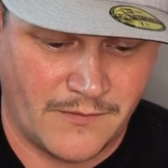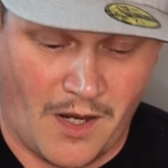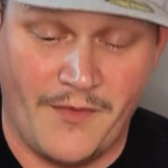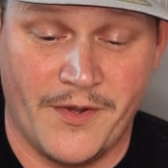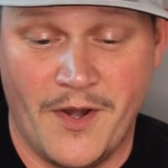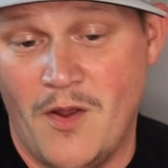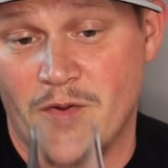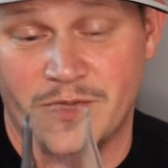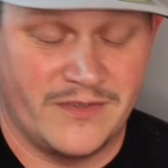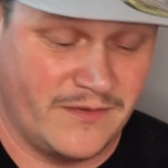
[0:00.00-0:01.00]
On the
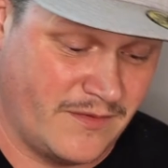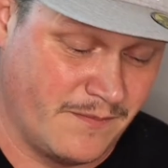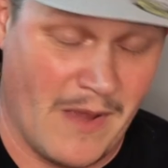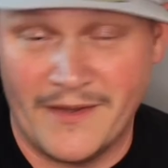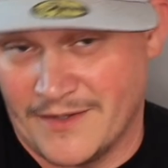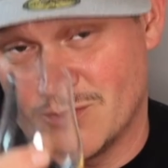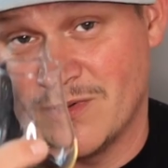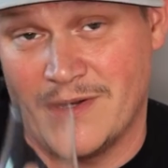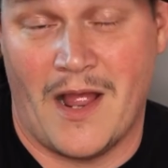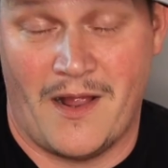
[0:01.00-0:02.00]
nose, smelling this
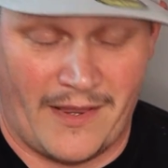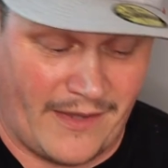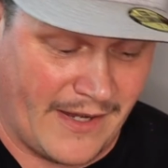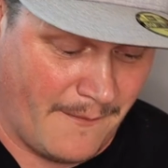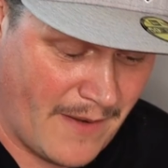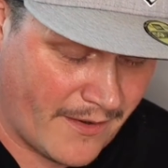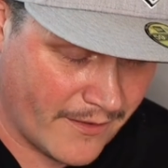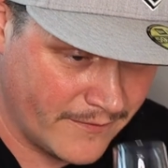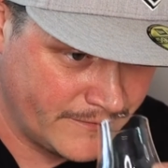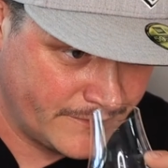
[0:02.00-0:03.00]
one, I like it better.